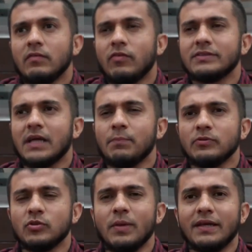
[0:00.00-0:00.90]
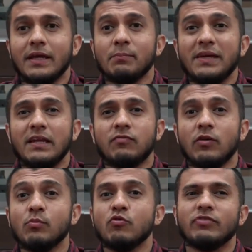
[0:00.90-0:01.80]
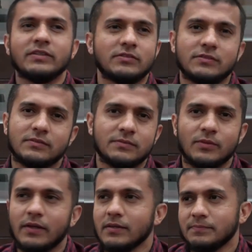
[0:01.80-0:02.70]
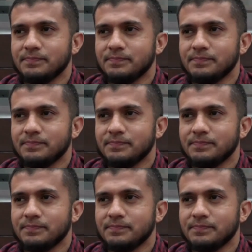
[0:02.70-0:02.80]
for example, to making meaningful movies, okay?